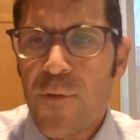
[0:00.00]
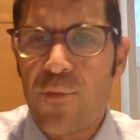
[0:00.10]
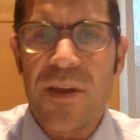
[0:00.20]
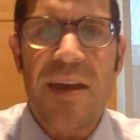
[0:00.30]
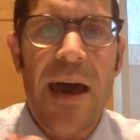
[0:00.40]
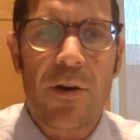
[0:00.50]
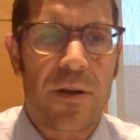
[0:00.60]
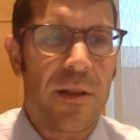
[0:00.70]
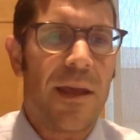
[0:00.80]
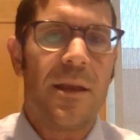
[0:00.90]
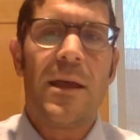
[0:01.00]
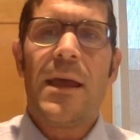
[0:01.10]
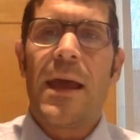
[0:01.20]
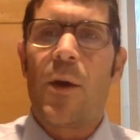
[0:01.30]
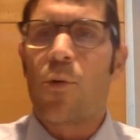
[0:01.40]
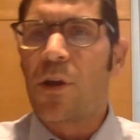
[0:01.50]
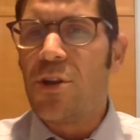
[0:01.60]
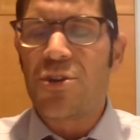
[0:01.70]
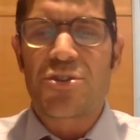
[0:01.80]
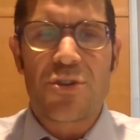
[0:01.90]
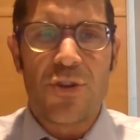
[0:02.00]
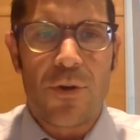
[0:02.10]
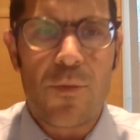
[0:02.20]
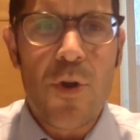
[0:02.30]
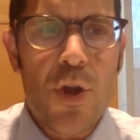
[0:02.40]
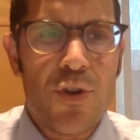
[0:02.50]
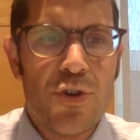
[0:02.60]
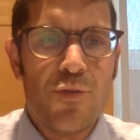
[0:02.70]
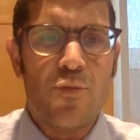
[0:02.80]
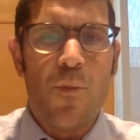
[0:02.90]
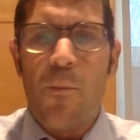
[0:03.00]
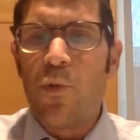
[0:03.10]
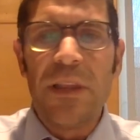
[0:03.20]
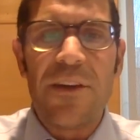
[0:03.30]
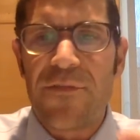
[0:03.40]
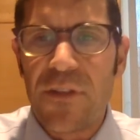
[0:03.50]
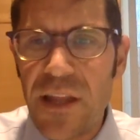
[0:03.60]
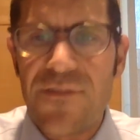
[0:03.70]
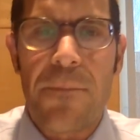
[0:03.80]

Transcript: recalculate, and we're gonna just live the